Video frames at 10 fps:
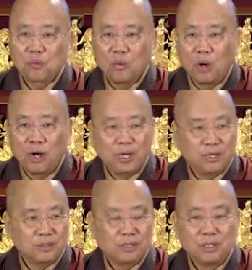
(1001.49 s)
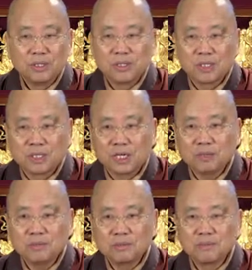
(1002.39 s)
quiet,
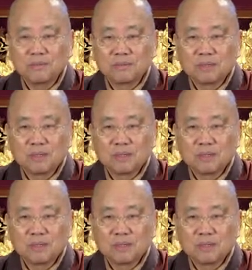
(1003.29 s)
subtle,